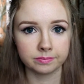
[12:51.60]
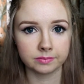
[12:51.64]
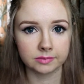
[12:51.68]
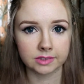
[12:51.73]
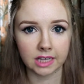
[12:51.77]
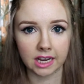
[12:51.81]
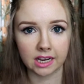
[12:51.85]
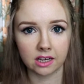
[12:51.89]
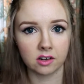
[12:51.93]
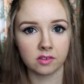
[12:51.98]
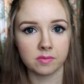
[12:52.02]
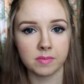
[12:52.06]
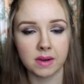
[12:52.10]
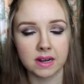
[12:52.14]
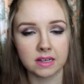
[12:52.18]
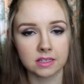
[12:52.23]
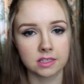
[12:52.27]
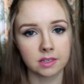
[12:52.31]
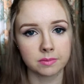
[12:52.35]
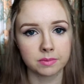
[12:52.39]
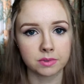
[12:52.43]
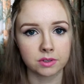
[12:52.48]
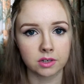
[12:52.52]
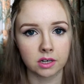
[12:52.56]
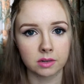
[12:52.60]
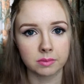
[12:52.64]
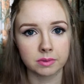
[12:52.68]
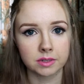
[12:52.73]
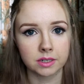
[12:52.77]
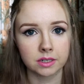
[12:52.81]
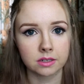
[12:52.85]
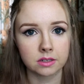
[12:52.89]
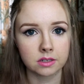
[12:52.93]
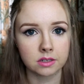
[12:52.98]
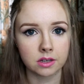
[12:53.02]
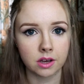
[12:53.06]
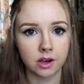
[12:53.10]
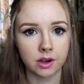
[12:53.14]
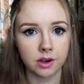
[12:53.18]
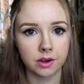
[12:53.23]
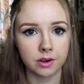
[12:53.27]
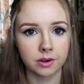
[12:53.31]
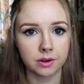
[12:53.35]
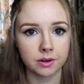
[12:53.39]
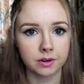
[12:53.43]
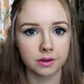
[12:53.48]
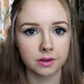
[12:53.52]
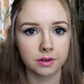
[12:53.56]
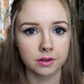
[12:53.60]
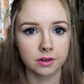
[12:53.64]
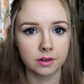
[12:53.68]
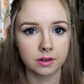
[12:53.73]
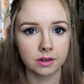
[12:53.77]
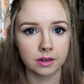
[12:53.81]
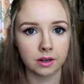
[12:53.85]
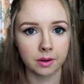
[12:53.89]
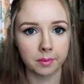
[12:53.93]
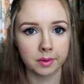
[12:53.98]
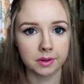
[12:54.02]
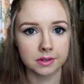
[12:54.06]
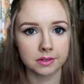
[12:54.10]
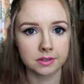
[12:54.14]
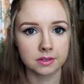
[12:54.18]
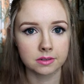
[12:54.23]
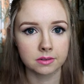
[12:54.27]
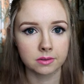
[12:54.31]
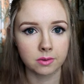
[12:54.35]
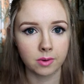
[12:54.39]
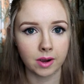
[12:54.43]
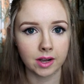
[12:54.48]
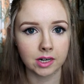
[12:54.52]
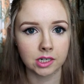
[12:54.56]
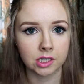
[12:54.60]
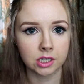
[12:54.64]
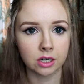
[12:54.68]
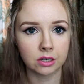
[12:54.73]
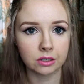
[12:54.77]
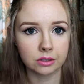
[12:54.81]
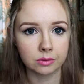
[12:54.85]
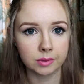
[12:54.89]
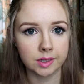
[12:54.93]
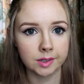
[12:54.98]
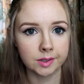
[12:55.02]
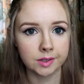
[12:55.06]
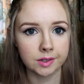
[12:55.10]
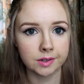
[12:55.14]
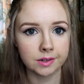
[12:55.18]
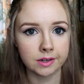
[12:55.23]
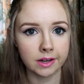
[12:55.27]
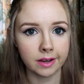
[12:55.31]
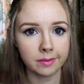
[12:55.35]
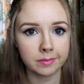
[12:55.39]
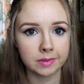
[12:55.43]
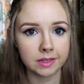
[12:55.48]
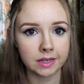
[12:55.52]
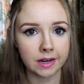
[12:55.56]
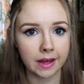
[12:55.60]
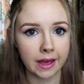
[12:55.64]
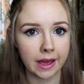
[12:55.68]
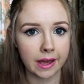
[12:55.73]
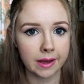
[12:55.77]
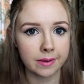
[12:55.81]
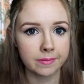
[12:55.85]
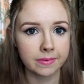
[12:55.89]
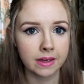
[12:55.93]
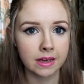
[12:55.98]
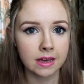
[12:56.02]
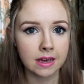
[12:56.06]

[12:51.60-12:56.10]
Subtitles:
taken off my subscription, so I was quite shocked when it turned up today.